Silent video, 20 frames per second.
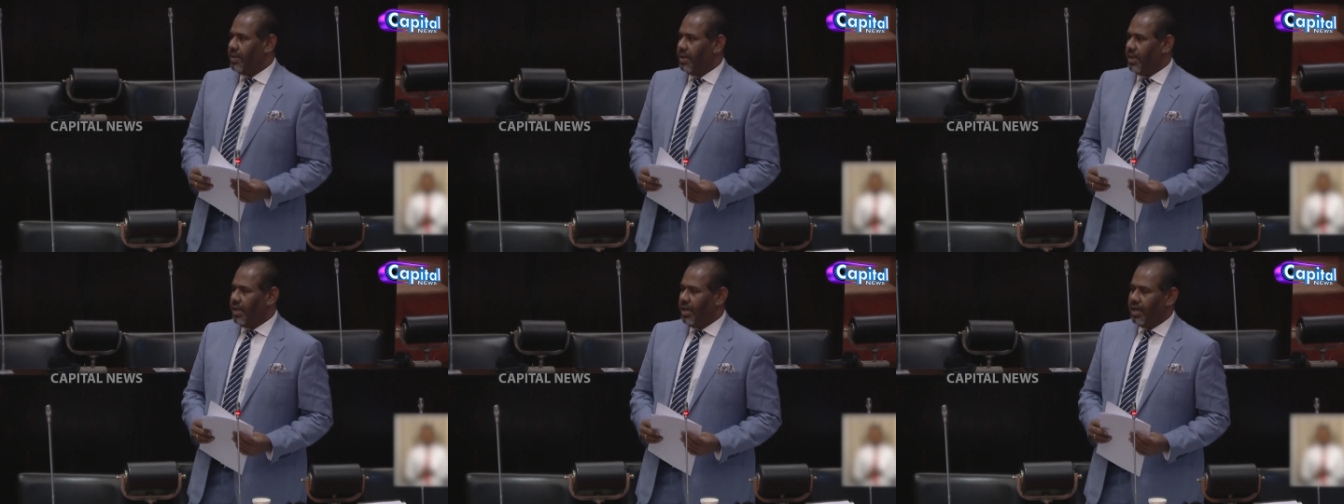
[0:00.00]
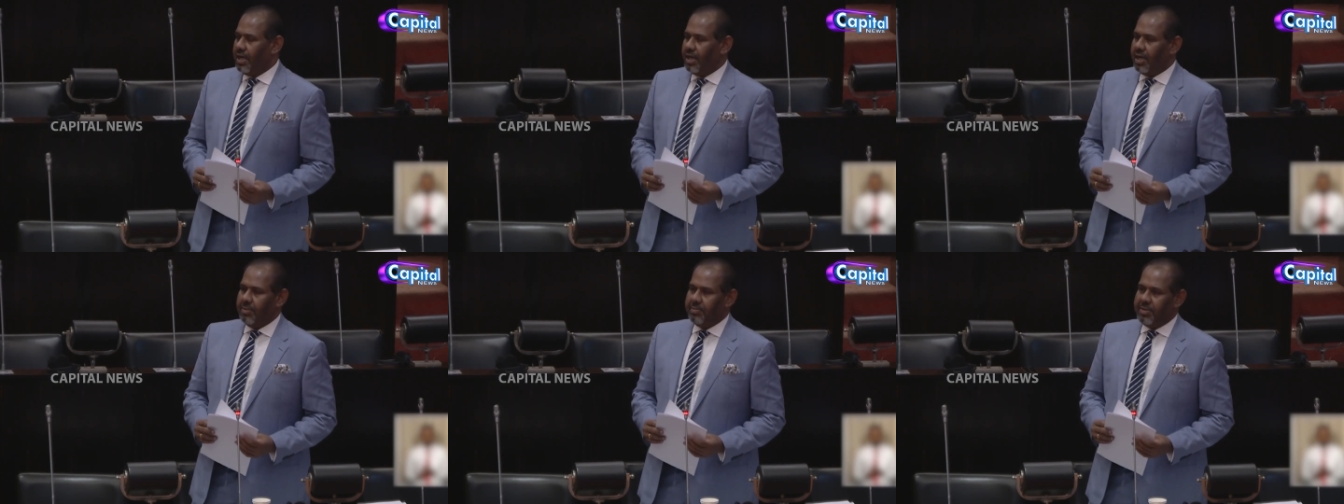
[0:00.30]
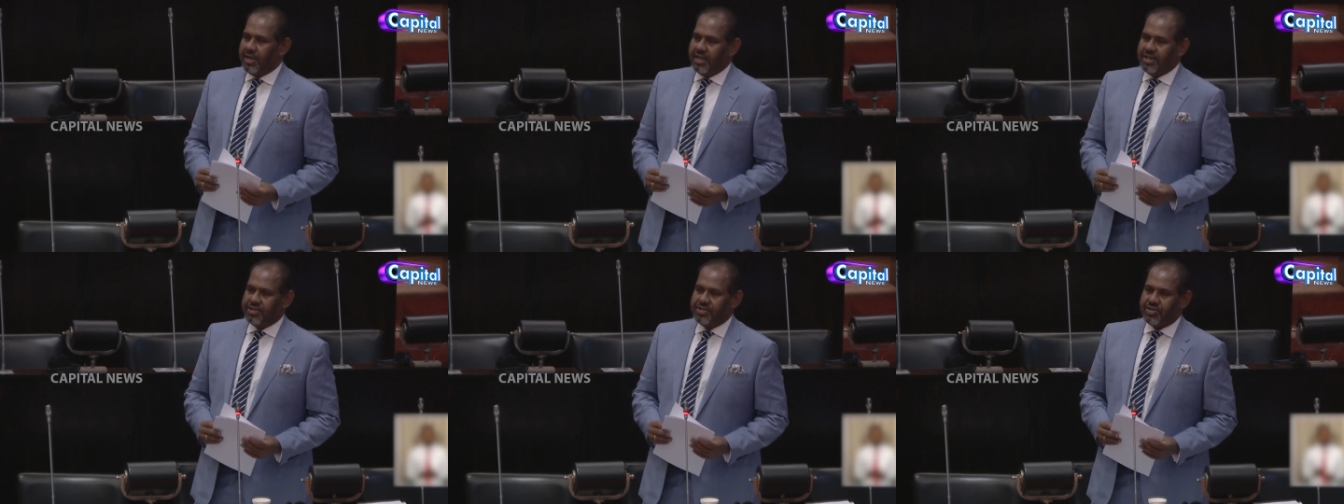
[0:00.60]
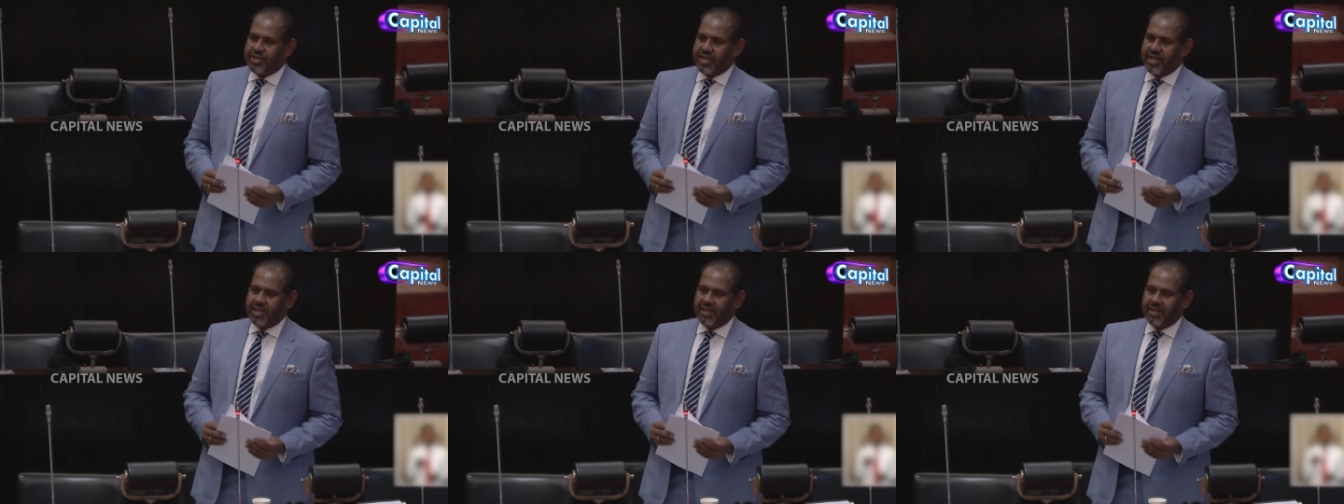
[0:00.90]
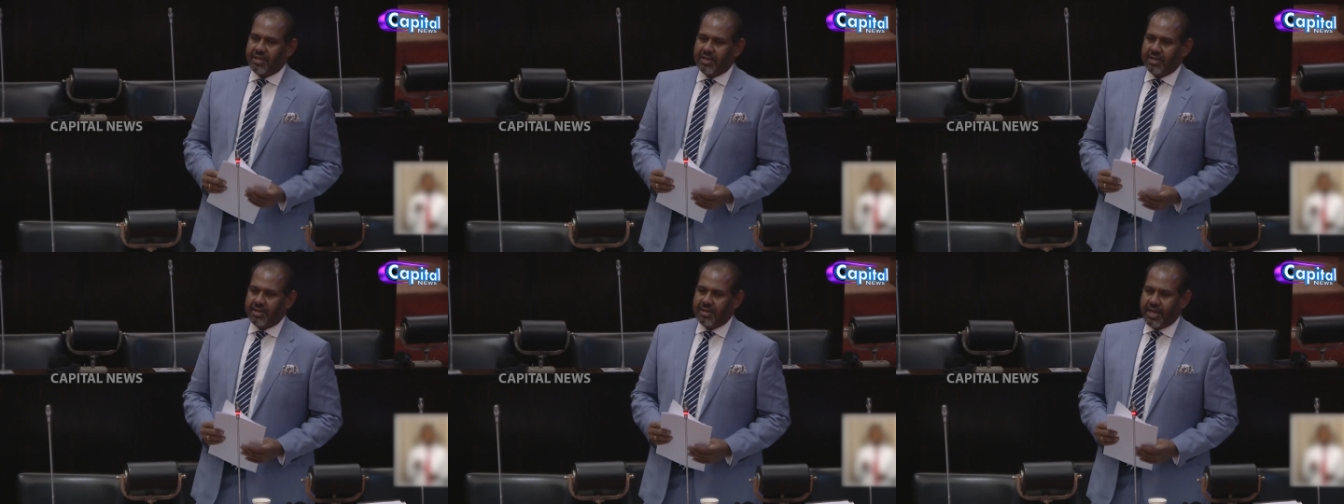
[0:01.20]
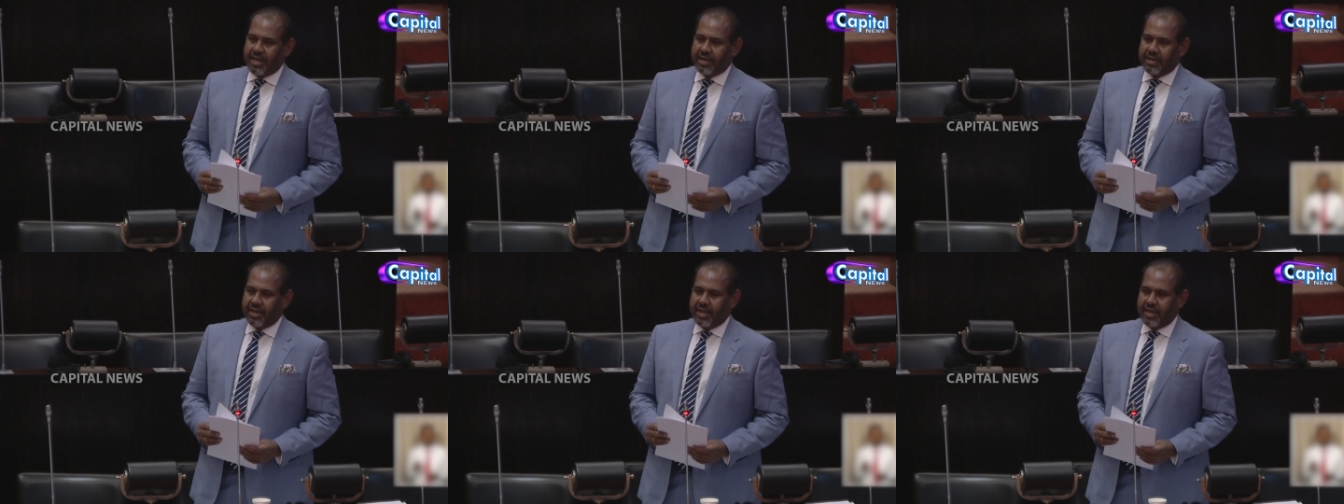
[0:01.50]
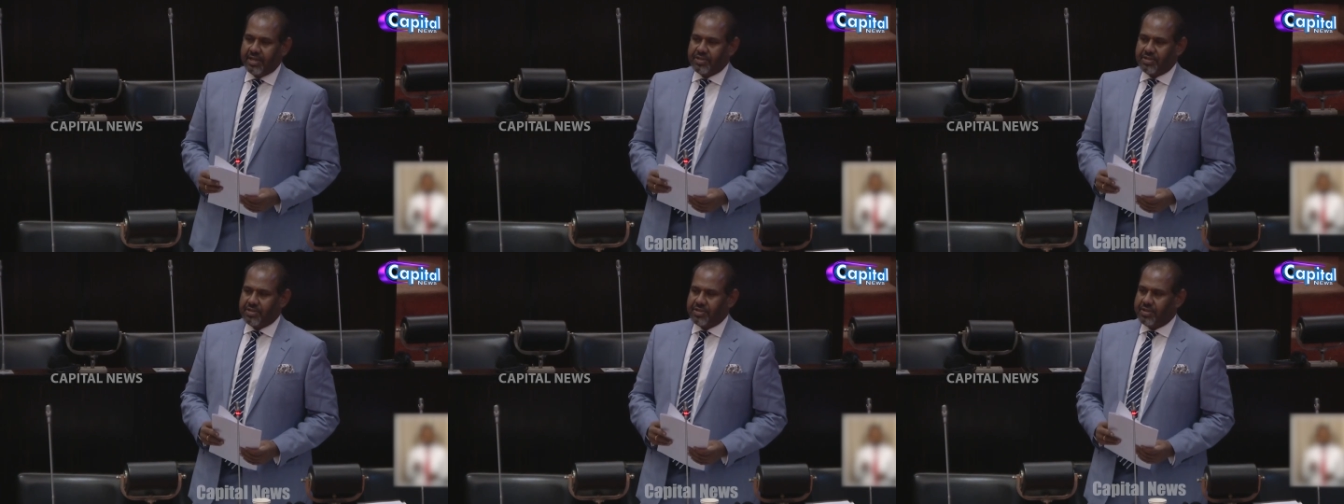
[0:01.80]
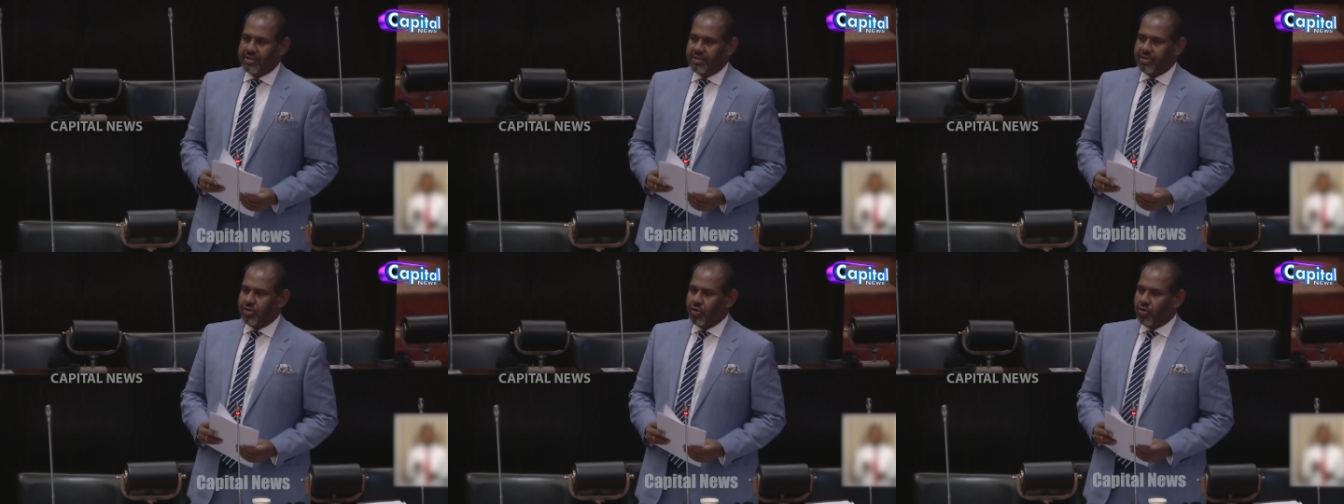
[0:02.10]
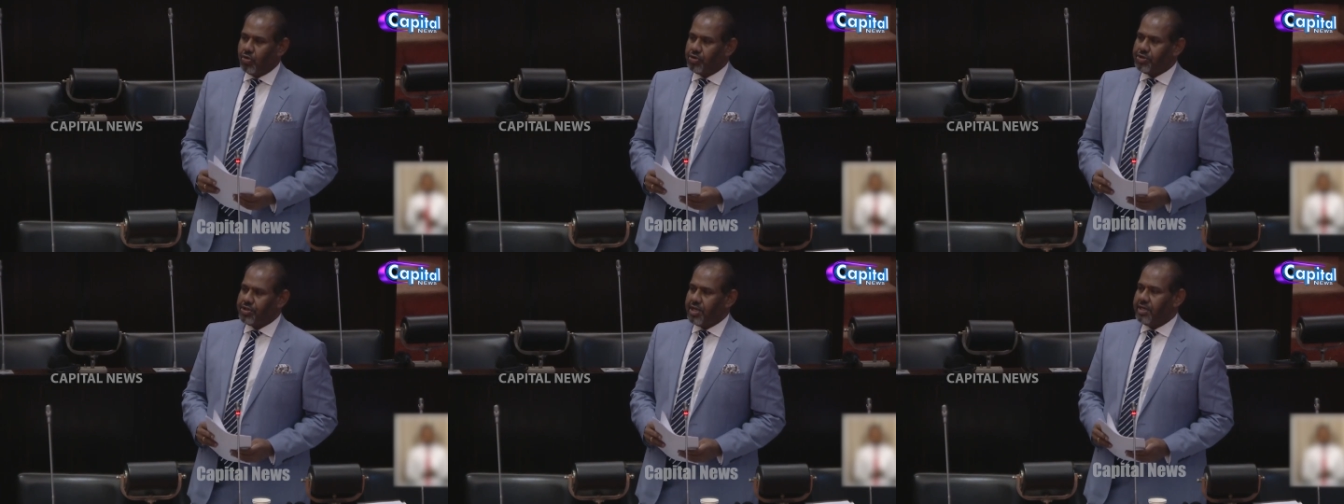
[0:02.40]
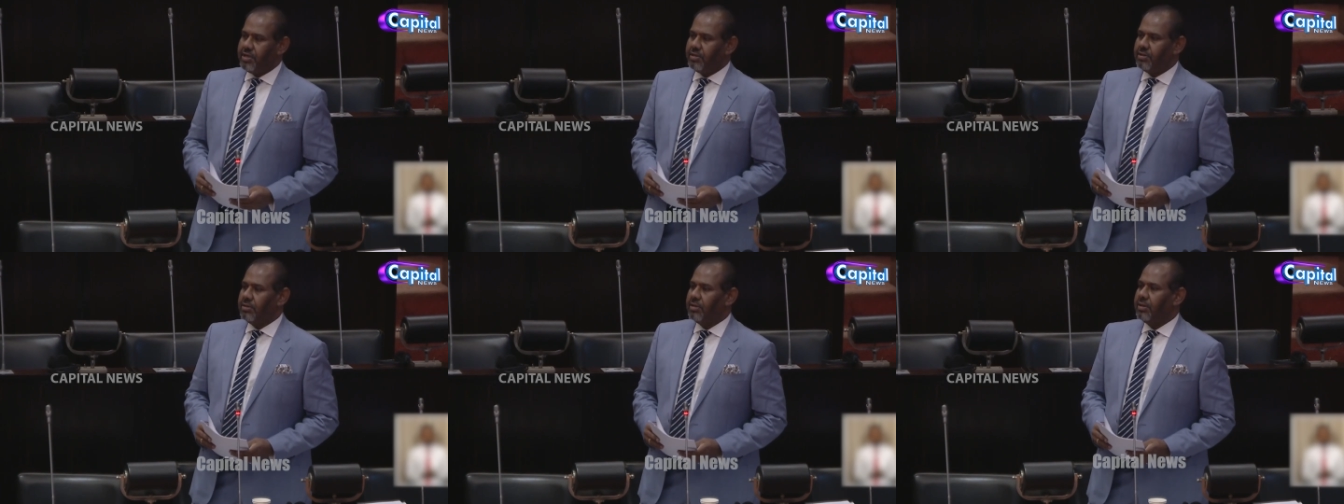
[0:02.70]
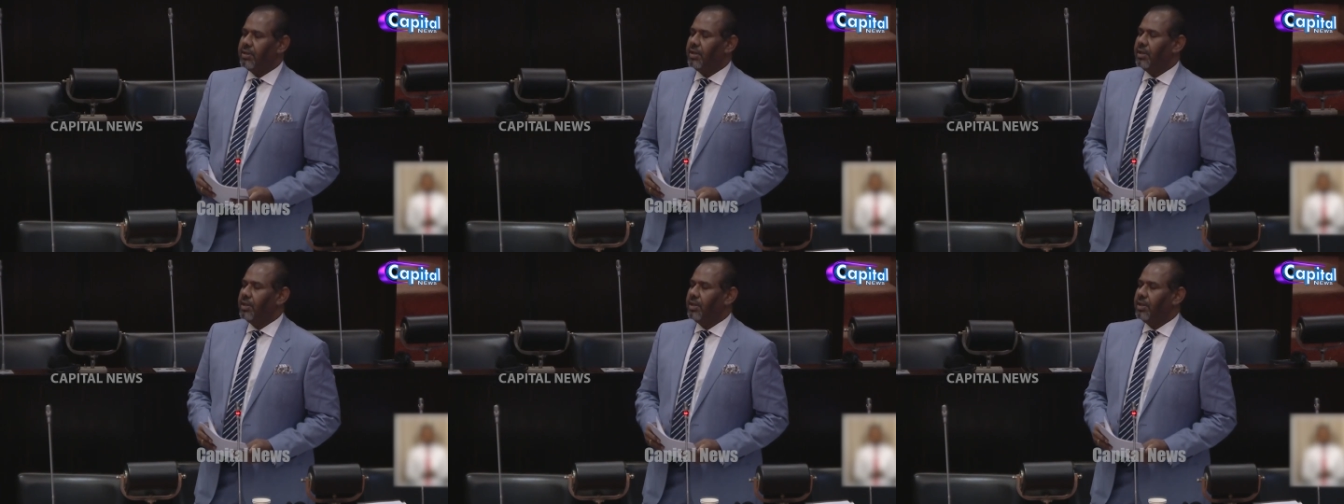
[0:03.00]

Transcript: A ministry that has chosen